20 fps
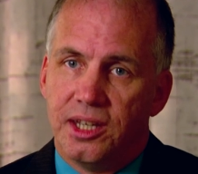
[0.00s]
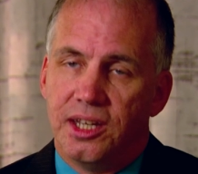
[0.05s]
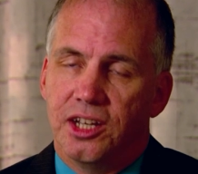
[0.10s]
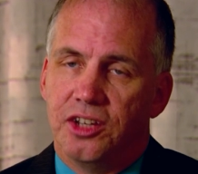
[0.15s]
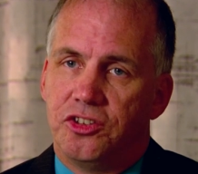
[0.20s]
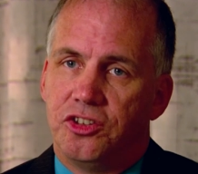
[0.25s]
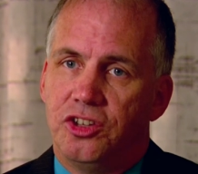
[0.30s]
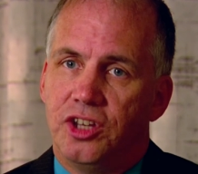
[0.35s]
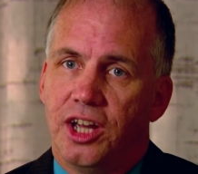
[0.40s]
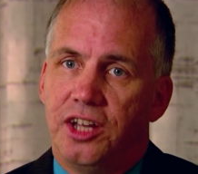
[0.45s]

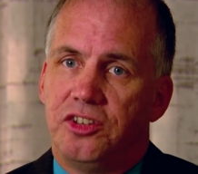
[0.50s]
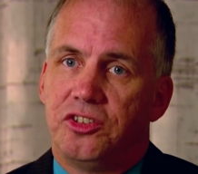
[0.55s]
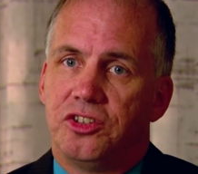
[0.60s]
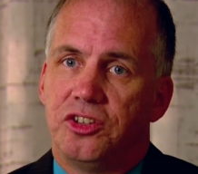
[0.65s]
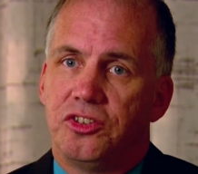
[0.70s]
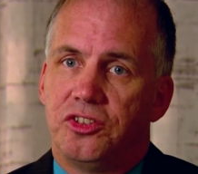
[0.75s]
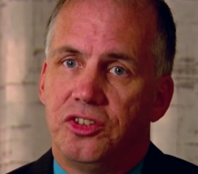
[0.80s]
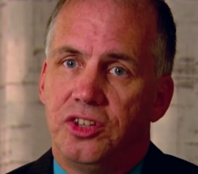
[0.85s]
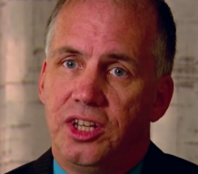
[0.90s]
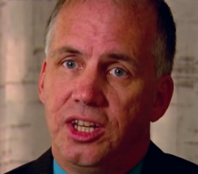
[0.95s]
it's nice
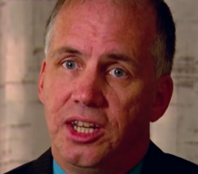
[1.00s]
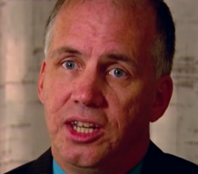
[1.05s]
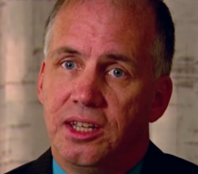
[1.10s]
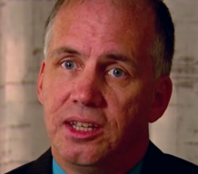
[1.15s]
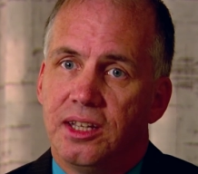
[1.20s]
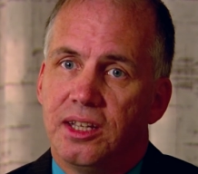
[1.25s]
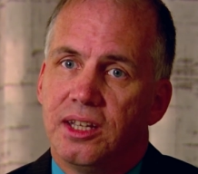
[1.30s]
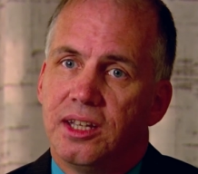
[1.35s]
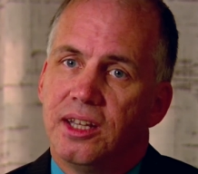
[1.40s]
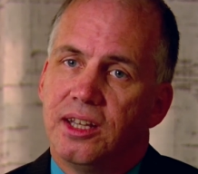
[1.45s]
to
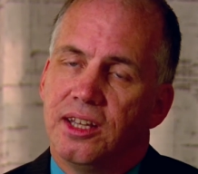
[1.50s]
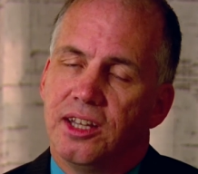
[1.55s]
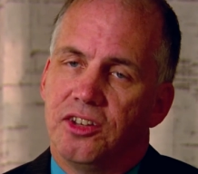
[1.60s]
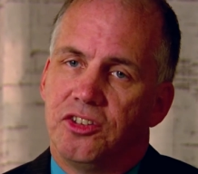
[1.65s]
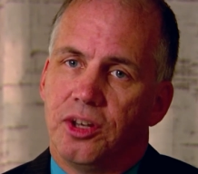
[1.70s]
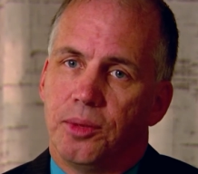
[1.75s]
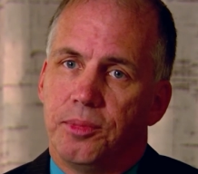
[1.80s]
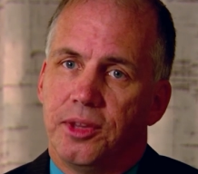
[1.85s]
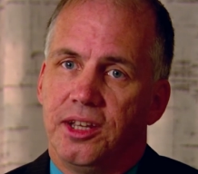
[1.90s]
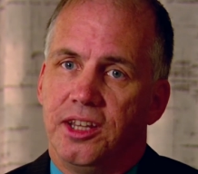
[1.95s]
see that
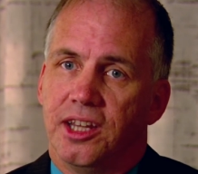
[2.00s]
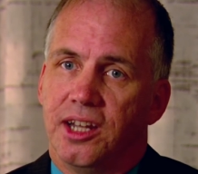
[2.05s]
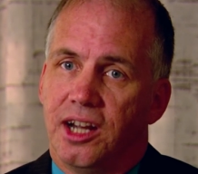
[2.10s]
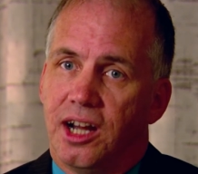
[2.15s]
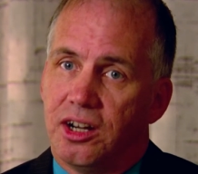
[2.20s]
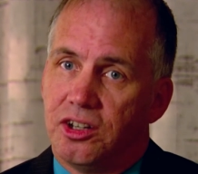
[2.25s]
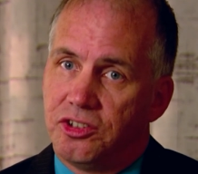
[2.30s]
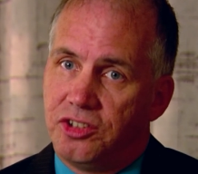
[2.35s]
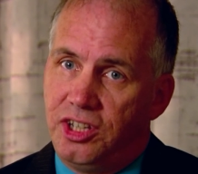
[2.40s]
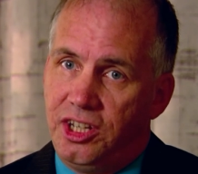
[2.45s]
something that
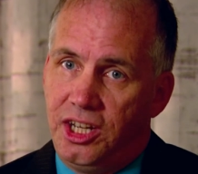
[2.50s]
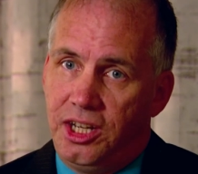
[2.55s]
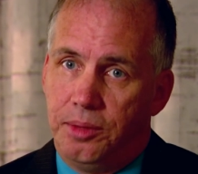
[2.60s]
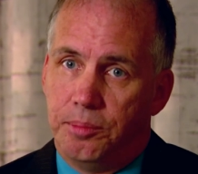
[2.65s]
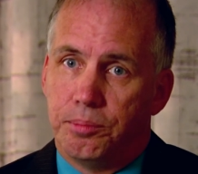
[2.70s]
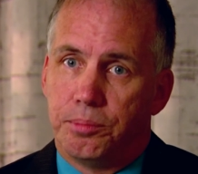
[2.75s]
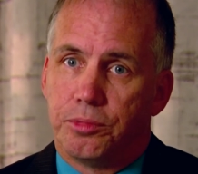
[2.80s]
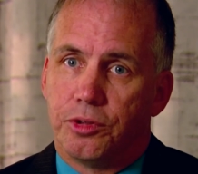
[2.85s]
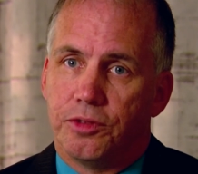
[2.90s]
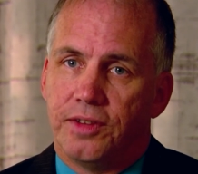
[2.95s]
our
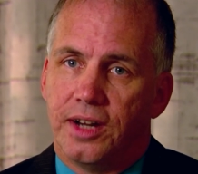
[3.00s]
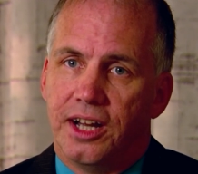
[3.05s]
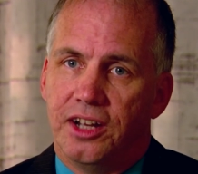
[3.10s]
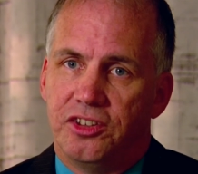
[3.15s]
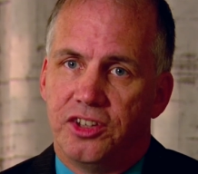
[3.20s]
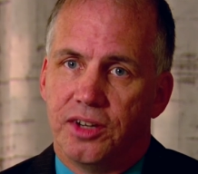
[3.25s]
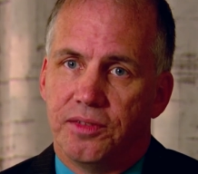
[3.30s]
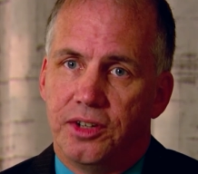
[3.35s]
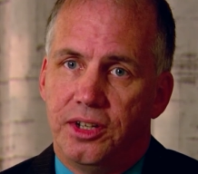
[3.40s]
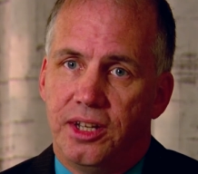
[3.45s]
team
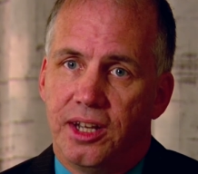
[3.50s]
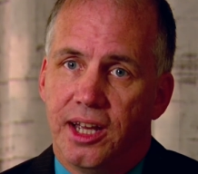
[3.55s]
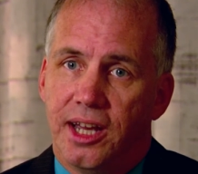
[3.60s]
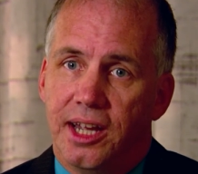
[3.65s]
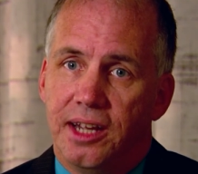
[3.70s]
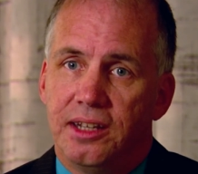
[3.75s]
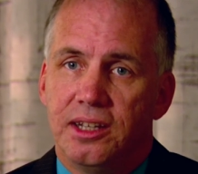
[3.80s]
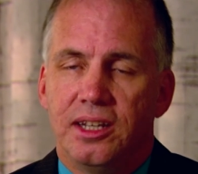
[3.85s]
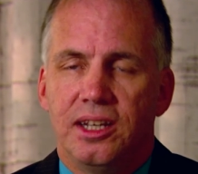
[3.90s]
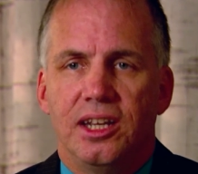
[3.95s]
provides every
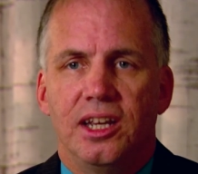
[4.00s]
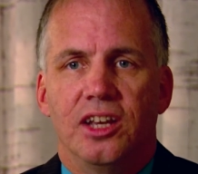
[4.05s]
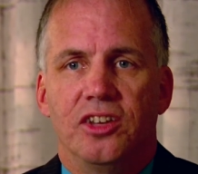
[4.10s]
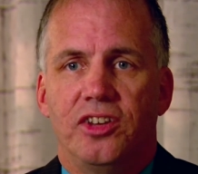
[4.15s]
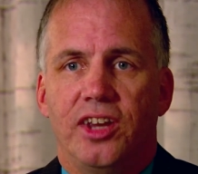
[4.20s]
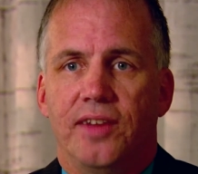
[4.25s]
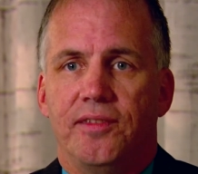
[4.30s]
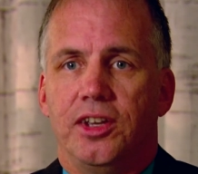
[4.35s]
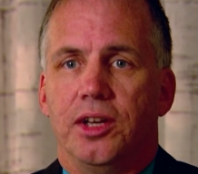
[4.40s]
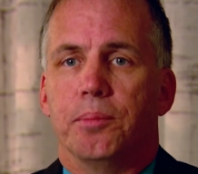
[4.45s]
day is
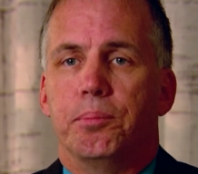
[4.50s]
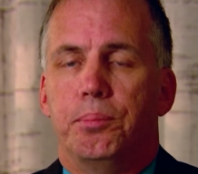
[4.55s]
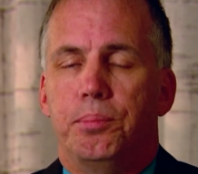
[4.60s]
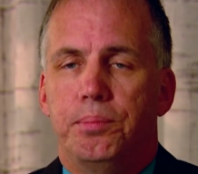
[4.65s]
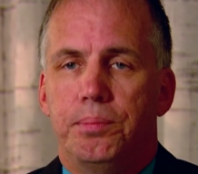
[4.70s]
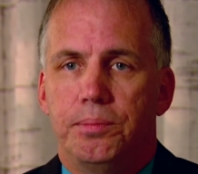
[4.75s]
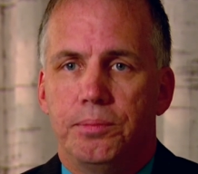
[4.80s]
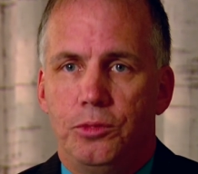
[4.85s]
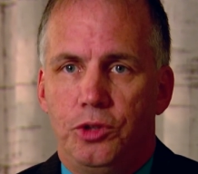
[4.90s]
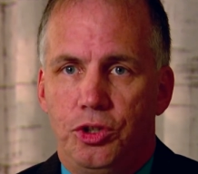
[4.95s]
having a
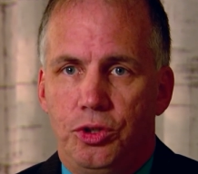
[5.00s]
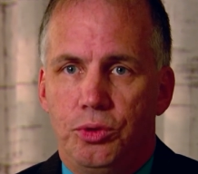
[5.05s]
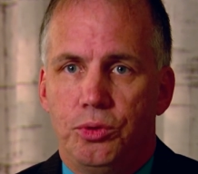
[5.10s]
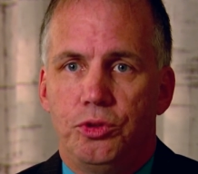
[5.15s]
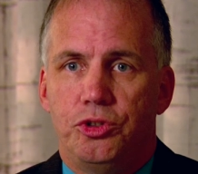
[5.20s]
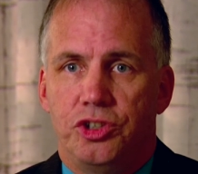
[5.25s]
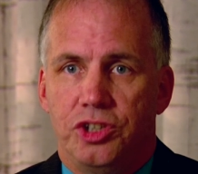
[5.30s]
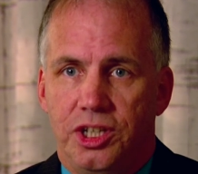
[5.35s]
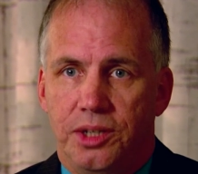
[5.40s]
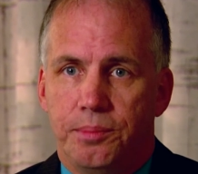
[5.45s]

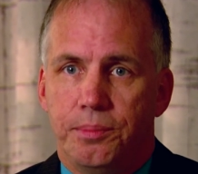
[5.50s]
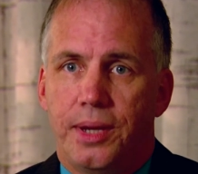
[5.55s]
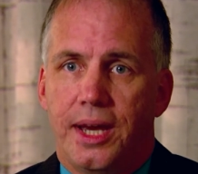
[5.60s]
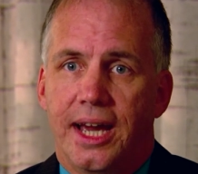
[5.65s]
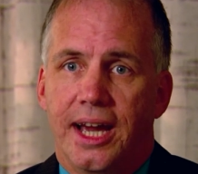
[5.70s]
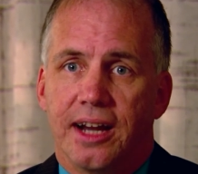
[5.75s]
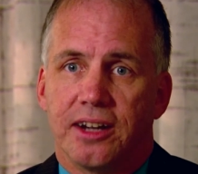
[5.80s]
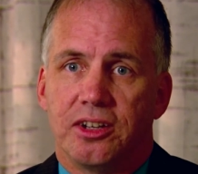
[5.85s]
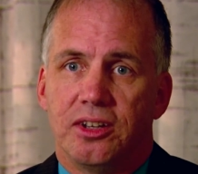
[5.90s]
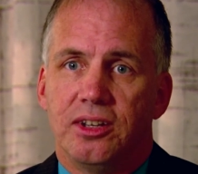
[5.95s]
huge
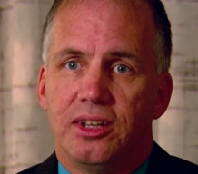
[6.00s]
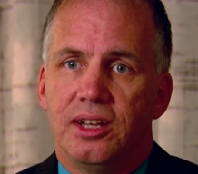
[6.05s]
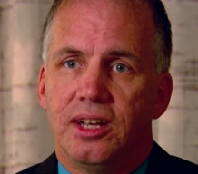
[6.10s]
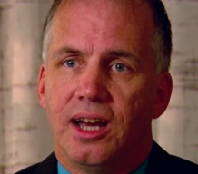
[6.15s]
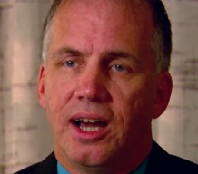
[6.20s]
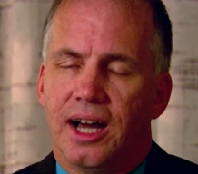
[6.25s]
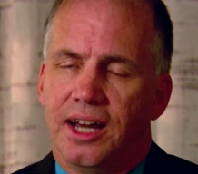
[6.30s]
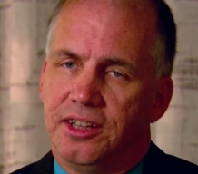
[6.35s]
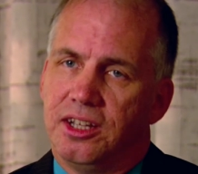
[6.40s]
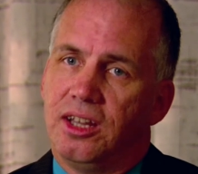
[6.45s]
impact
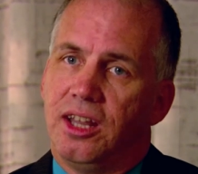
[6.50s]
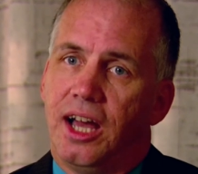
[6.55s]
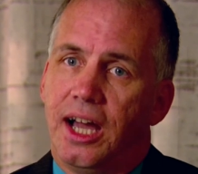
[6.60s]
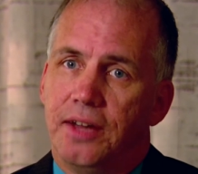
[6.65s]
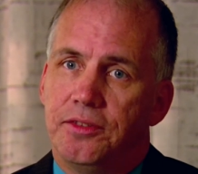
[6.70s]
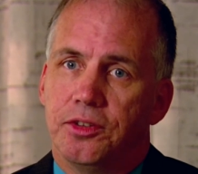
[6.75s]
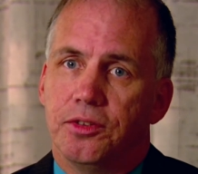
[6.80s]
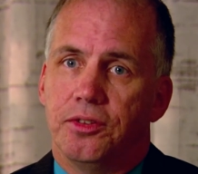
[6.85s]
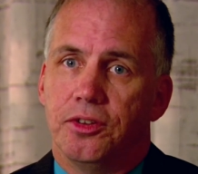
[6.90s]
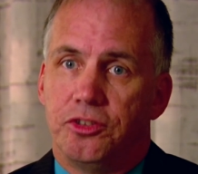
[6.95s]
on the
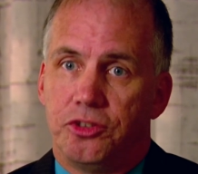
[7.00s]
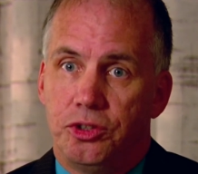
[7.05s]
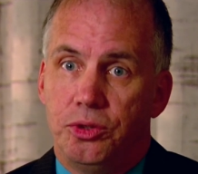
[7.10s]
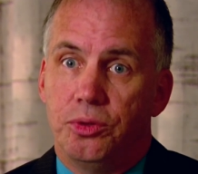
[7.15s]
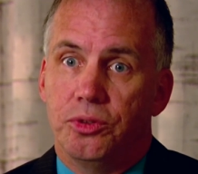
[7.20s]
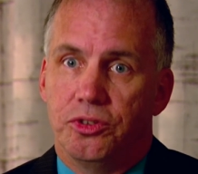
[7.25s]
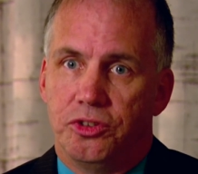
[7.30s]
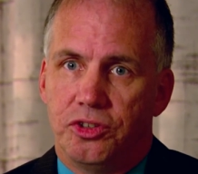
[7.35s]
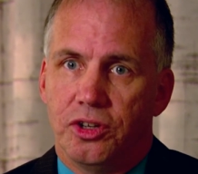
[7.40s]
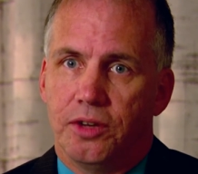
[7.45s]
lives of the
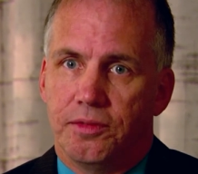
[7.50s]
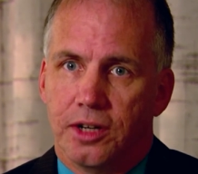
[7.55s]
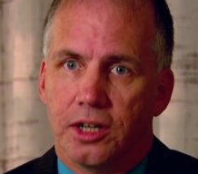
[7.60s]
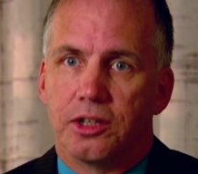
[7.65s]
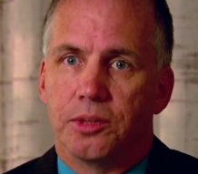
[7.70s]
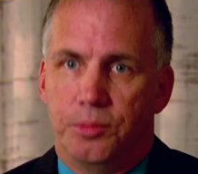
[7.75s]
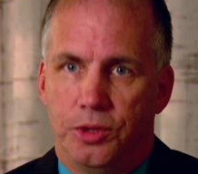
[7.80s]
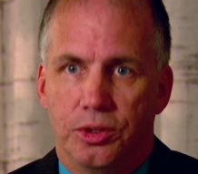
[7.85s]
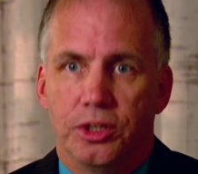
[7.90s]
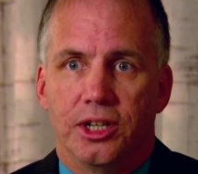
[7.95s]
students of our
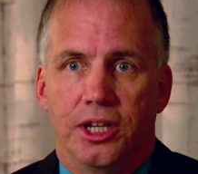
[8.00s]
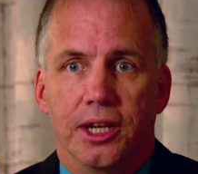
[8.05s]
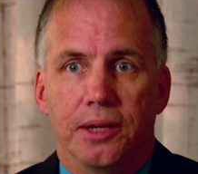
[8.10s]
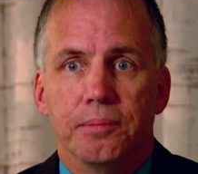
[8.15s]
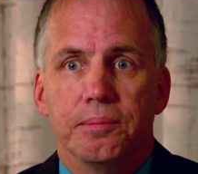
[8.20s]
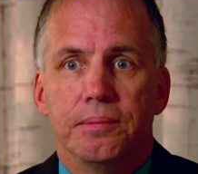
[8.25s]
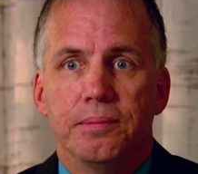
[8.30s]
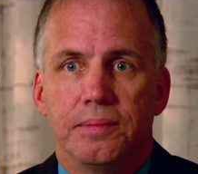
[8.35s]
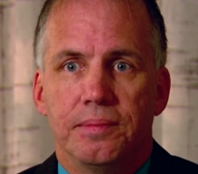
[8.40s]
community.